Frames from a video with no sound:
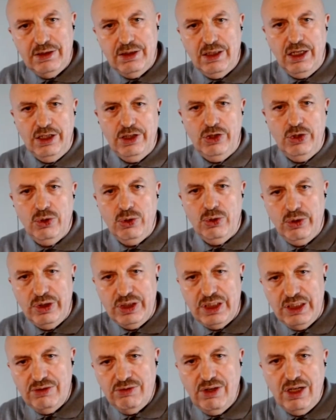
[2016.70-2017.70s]

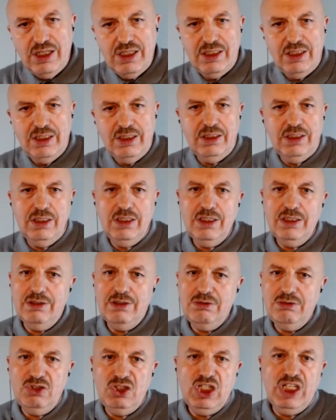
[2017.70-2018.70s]
ideology, Western
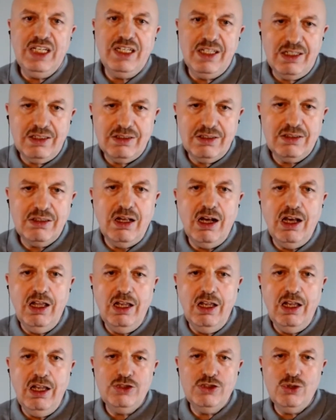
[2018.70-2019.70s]
thinking style,
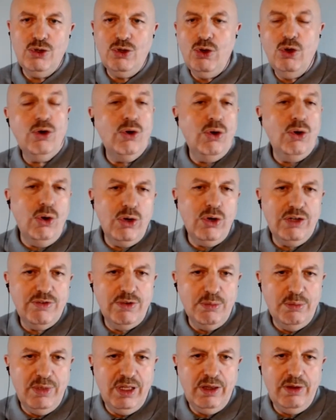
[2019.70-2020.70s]
and so, or
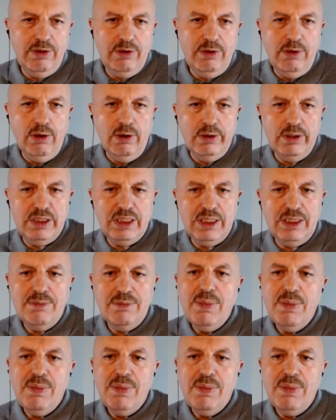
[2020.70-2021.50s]
even methodology.